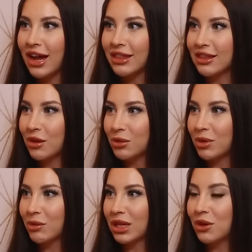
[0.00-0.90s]
I think that would
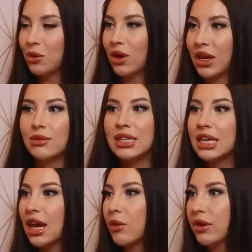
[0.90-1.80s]
be really cool. And he was
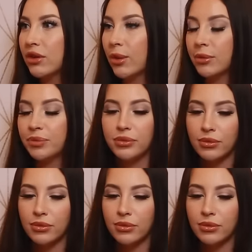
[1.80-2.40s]
like, yeah, whatever you want.